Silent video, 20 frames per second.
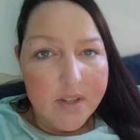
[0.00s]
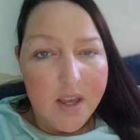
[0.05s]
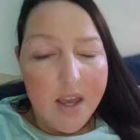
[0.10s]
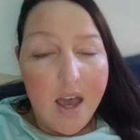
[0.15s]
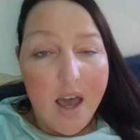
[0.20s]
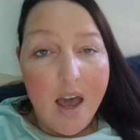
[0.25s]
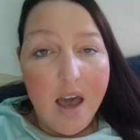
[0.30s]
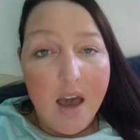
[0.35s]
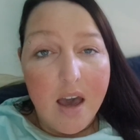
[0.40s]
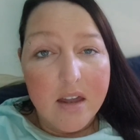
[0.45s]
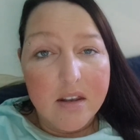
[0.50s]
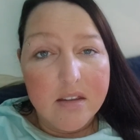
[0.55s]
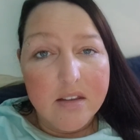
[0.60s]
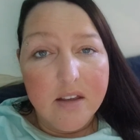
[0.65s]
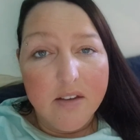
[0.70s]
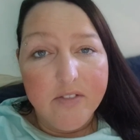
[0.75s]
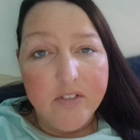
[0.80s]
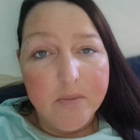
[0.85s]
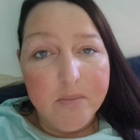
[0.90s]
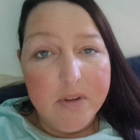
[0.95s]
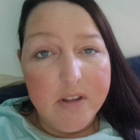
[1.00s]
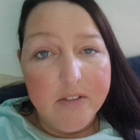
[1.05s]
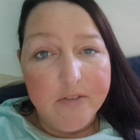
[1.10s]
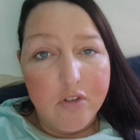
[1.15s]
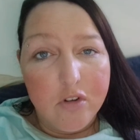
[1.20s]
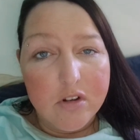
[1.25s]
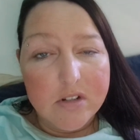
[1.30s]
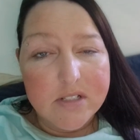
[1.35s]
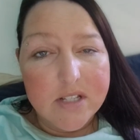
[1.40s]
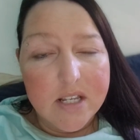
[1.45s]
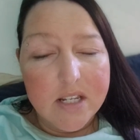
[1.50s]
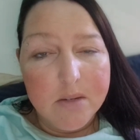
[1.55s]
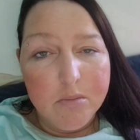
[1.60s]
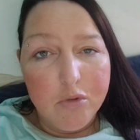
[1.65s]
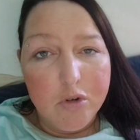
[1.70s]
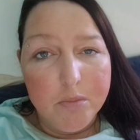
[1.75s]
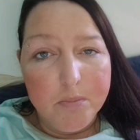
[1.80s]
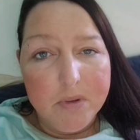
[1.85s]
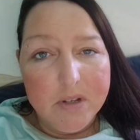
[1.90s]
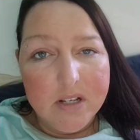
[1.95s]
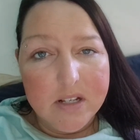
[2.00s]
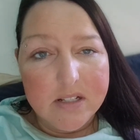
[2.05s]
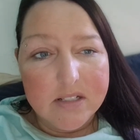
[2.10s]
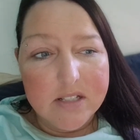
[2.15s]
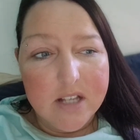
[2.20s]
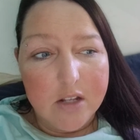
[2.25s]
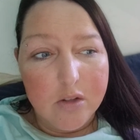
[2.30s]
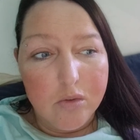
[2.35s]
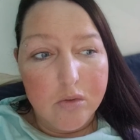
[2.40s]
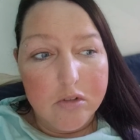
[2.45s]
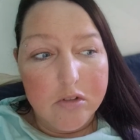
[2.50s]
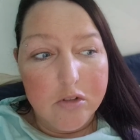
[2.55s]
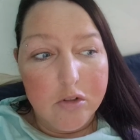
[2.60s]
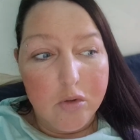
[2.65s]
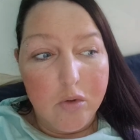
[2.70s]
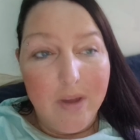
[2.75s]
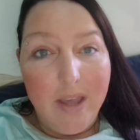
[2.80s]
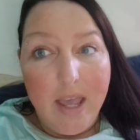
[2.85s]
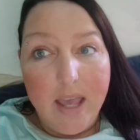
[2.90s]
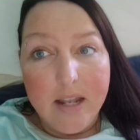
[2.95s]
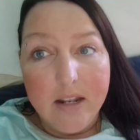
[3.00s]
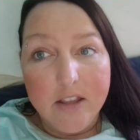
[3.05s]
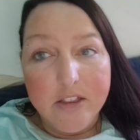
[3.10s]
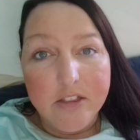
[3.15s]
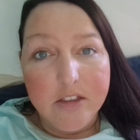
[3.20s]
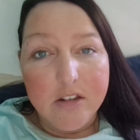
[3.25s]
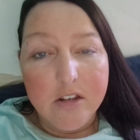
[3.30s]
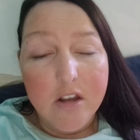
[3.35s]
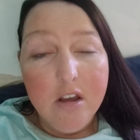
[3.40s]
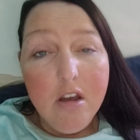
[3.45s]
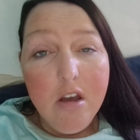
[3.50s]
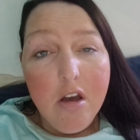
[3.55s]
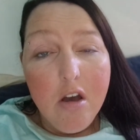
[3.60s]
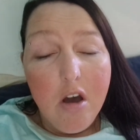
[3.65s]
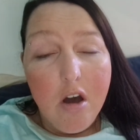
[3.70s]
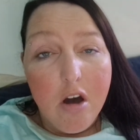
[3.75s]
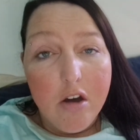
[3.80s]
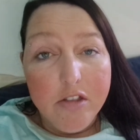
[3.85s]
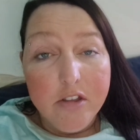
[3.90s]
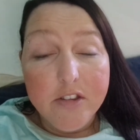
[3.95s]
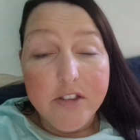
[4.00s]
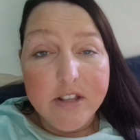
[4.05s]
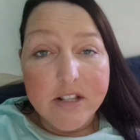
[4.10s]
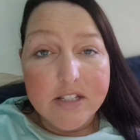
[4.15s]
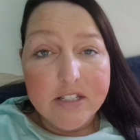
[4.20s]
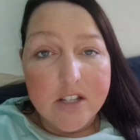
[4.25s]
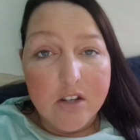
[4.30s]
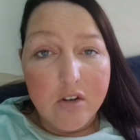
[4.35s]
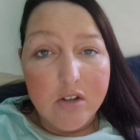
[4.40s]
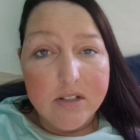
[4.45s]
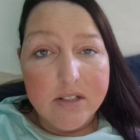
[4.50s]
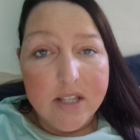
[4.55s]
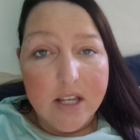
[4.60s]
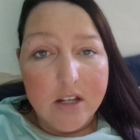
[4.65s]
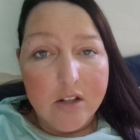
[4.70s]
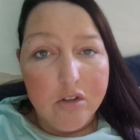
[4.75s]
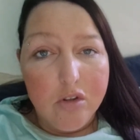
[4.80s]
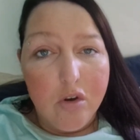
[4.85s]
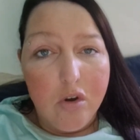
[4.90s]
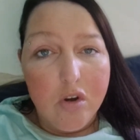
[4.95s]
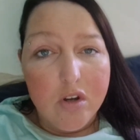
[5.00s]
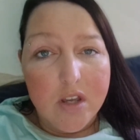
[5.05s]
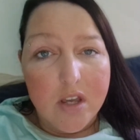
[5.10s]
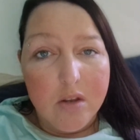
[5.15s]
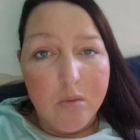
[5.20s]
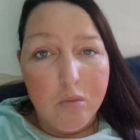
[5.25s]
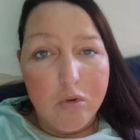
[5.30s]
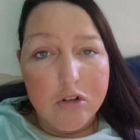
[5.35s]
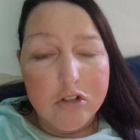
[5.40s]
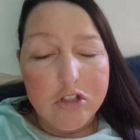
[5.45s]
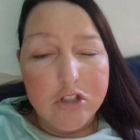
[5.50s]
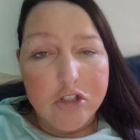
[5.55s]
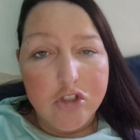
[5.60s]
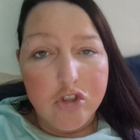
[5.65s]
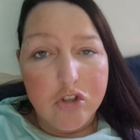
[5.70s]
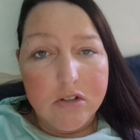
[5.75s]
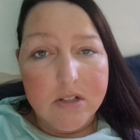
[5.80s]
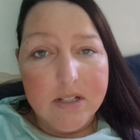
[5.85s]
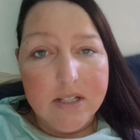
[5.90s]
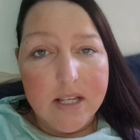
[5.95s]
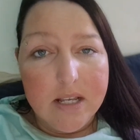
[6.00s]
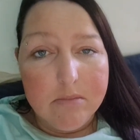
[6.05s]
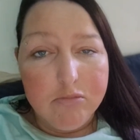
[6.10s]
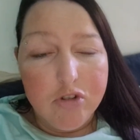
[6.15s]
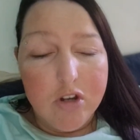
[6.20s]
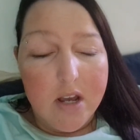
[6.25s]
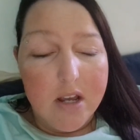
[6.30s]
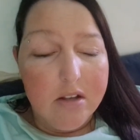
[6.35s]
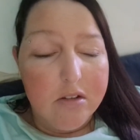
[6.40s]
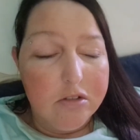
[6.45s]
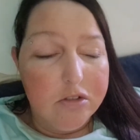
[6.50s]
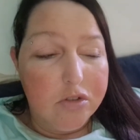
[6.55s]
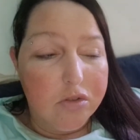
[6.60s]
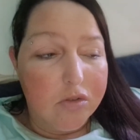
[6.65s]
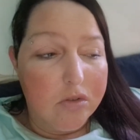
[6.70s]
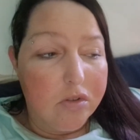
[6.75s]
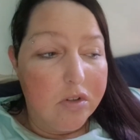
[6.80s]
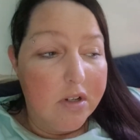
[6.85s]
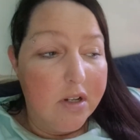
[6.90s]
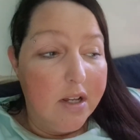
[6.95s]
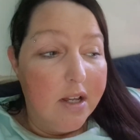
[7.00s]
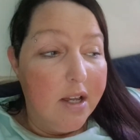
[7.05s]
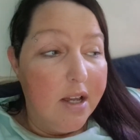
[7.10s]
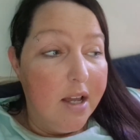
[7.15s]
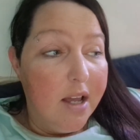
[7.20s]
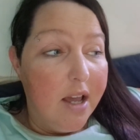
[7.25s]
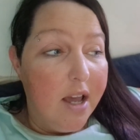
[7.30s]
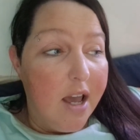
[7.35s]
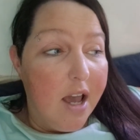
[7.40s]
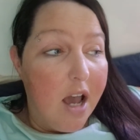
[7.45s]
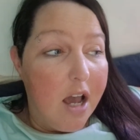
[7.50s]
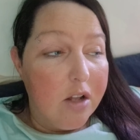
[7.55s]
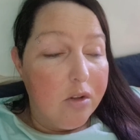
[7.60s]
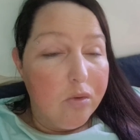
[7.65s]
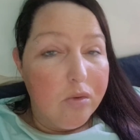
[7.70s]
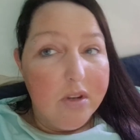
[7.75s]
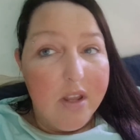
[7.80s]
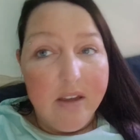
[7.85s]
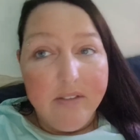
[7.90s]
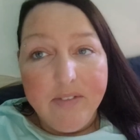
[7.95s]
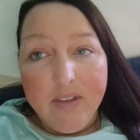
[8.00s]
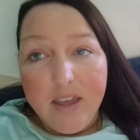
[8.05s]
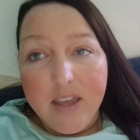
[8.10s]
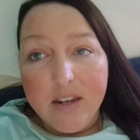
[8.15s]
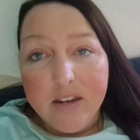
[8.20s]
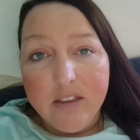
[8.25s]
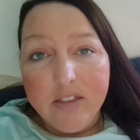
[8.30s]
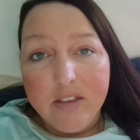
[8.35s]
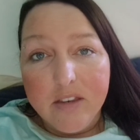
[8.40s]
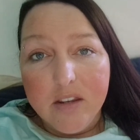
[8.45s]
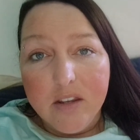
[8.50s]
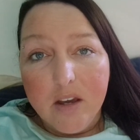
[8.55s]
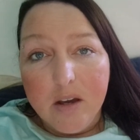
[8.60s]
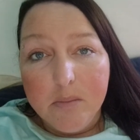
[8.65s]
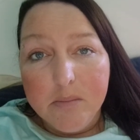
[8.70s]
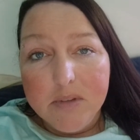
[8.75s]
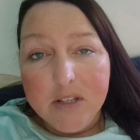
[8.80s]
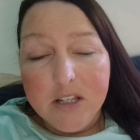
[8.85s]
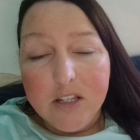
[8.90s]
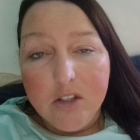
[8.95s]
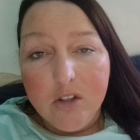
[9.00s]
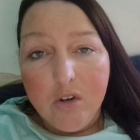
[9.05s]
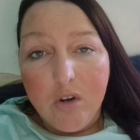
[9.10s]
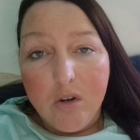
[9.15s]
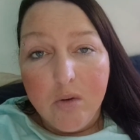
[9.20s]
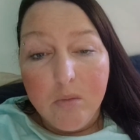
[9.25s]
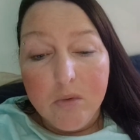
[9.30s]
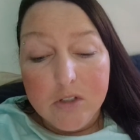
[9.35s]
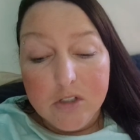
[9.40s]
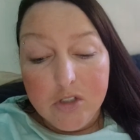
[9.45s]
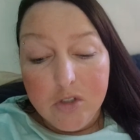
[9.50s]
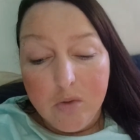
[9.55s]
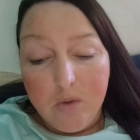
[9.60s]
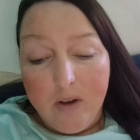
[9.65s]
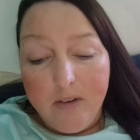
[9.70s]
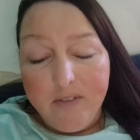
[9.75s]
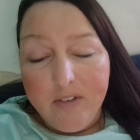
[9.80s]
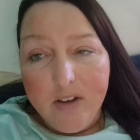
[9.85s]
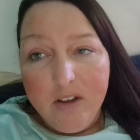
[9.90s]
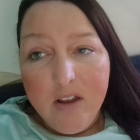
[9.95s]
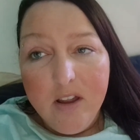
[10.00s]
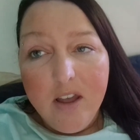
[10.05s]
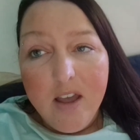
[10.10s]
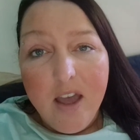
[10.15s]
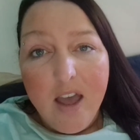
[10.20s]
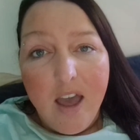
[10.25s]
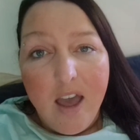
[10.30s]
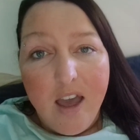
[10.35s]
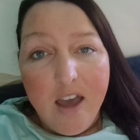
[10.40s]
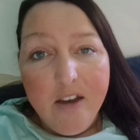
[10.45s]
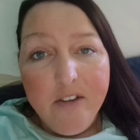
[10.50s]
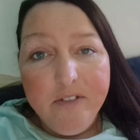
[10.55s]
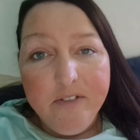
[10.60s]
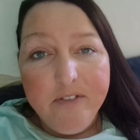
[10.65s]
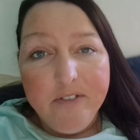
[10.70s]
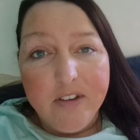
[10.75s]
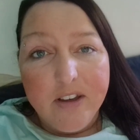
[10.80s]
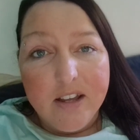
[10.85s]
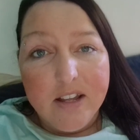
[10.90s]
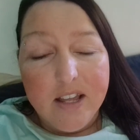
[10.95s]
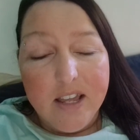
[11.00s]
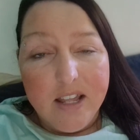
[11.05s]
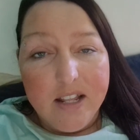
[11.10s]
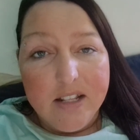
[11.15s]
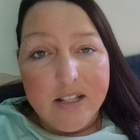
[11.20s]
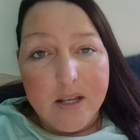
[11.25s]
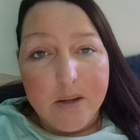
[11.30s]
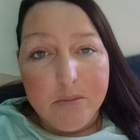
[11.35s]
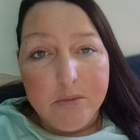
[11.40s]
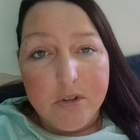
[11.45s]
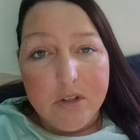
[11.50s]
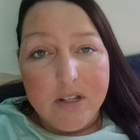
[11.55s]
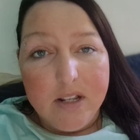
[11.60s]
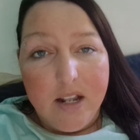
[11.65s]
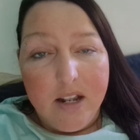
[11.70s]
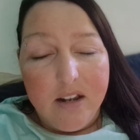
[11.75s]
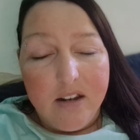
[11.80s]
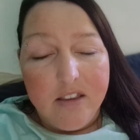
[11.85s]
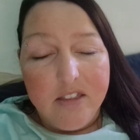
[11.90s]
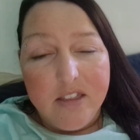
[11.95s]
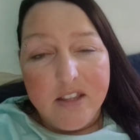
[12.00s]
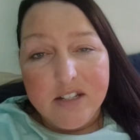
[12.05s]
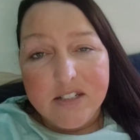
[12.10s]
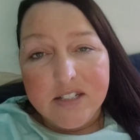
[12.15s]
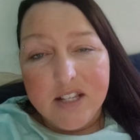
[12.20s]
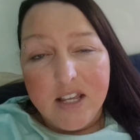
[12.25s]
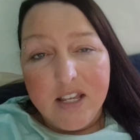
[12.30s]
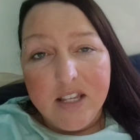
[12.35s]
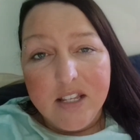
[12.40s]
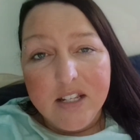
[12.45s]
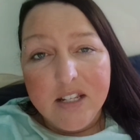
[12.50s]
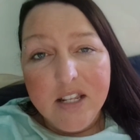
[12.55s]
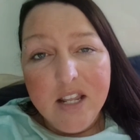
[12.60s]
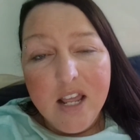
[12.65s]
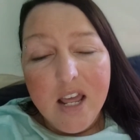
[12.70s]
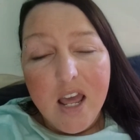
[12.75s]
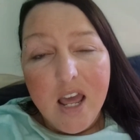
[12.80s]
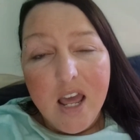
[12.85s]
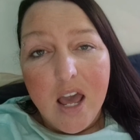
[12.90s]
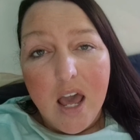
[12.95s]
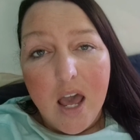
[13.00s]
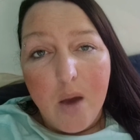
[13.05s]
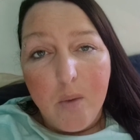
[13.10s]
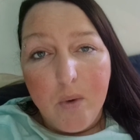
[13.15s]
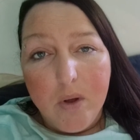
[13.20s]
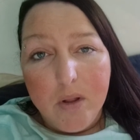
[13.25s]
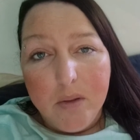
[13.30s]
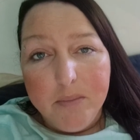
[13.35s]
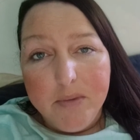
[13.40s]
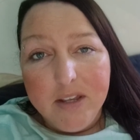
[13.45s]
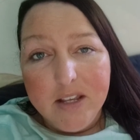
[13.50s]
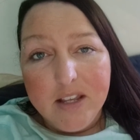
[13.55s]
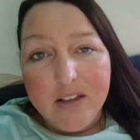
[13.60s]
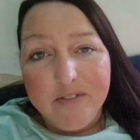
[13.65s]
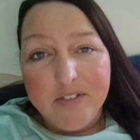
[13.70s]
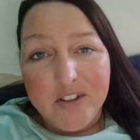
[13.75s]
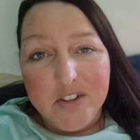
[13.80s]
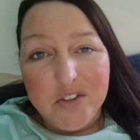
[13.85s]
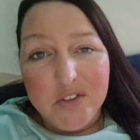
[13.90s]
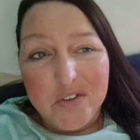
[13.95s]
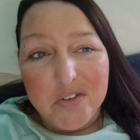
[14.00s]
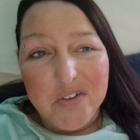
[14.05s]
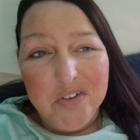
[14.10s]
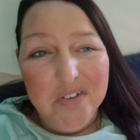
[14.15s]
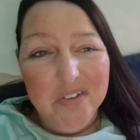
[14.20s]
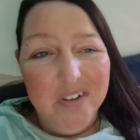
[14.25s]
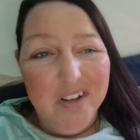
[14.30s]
I hardly ever make vlogs anymore because I don't do anything other than sit on TikTok and watch the Johnny Depp trial, so I don't have anything to update you on whatsoever. If I end up doing anything exciting, I will make a video.